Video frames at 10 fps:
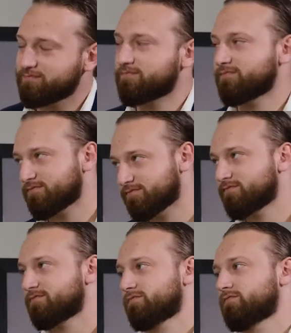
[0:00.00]

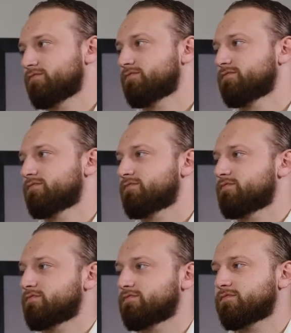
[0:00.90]

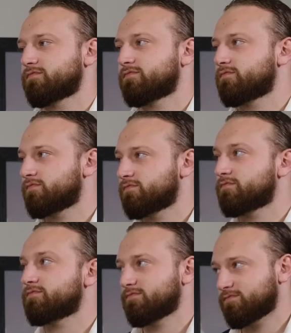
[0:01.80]

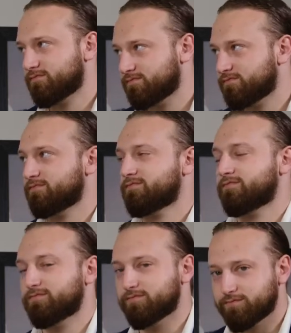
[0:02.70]

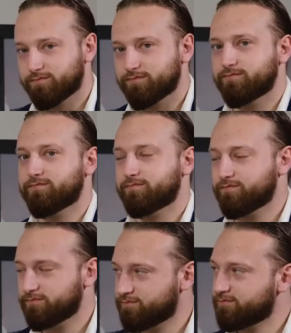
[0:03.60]

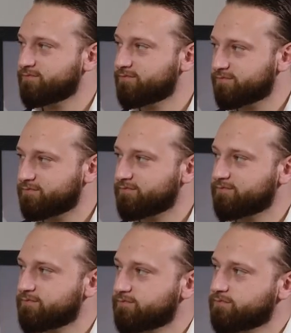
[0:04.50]

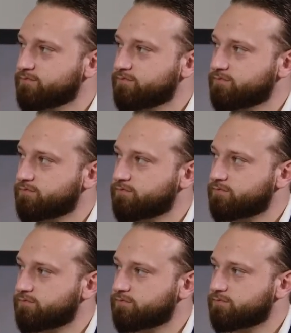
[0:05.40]

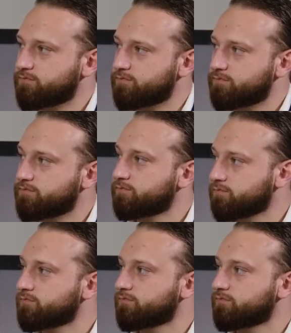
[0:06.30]
This person isn't speaking.